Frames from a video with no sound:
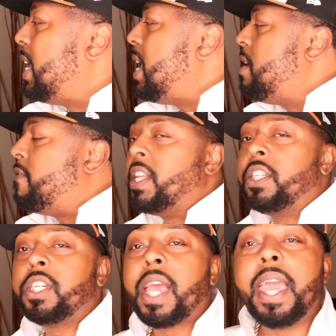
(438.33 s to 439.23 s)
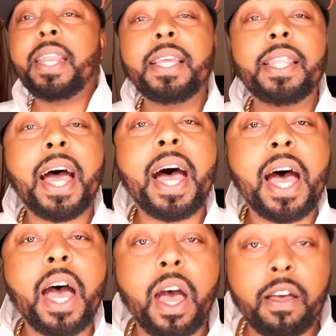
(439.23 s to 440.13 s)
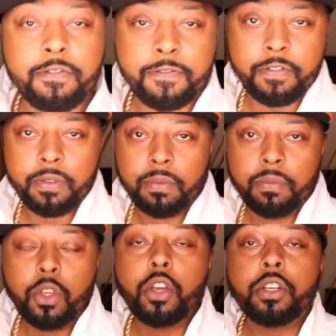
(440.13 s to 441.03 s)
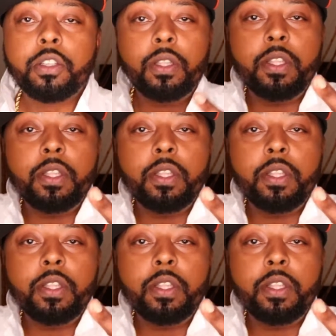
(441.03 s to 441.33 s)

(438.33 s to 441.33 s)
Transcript: even Chaney Live, your